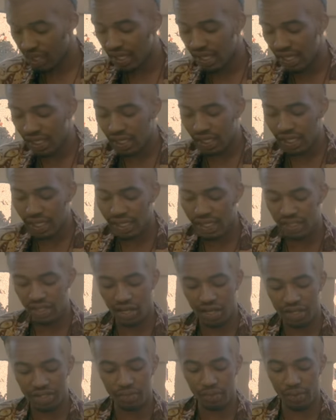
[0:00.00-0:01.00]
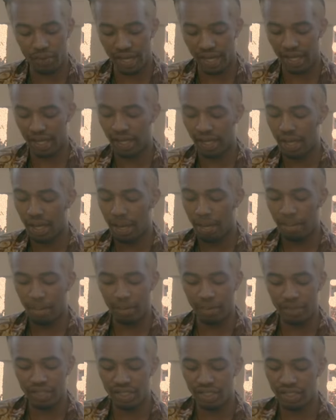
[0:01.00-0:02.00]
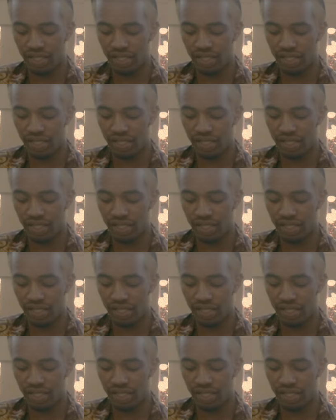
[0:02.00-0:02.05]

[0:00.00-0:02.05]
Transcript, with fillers: healing is on the way, but we're